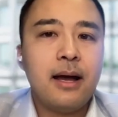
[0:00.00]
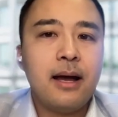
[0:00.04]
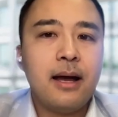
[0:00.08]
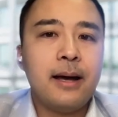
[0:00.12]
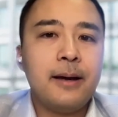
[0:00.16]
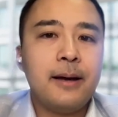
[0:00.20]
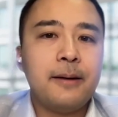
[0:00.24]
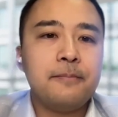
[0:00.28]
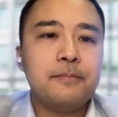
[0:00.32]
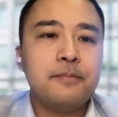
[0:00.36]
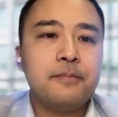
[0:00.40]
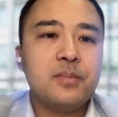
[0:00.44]

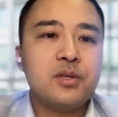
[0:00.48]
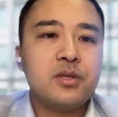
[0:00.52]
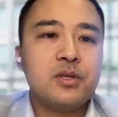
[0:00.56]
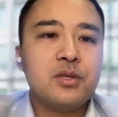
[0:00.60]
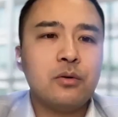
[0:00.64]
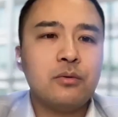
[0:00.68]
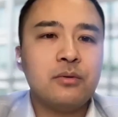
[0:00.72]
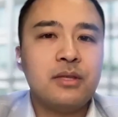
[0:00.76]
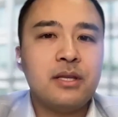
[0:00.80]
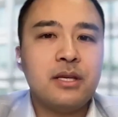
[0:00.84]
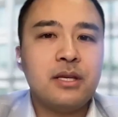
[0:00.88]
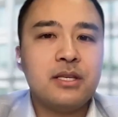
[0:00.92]
Right.
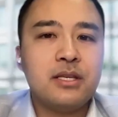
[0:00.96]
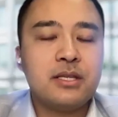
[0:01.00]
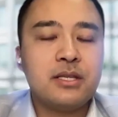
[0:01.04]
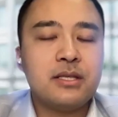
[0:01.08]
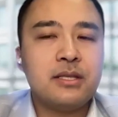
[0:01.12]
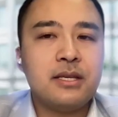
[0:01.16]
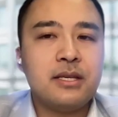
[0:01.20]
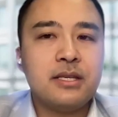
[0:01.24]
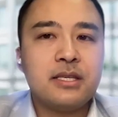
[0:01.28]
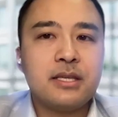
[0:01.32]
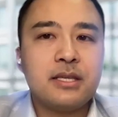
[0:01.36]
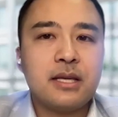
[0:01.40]
So
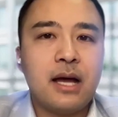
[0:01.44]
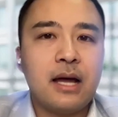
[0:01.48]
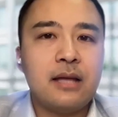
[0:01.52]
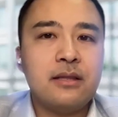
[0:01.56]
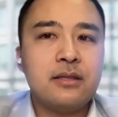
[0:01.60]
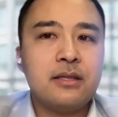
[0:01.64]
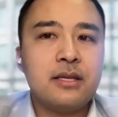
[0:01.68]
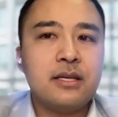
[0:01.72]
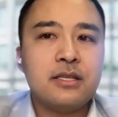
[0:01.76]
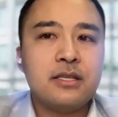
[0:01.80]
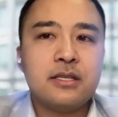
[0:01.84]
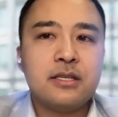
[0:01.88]
this
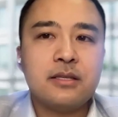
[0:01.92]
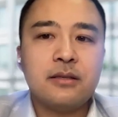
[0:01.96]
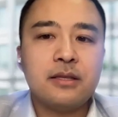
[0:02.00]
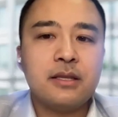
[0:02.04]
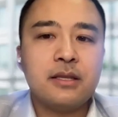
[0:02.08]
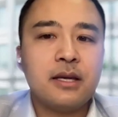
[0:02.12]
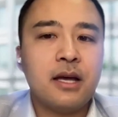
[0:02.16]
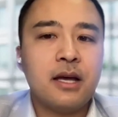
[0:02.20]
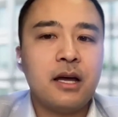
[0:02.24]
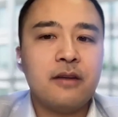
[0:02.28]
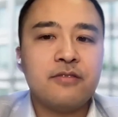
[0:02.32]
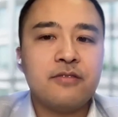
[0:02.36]

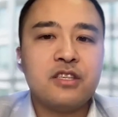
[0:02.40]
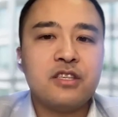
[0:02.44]
kind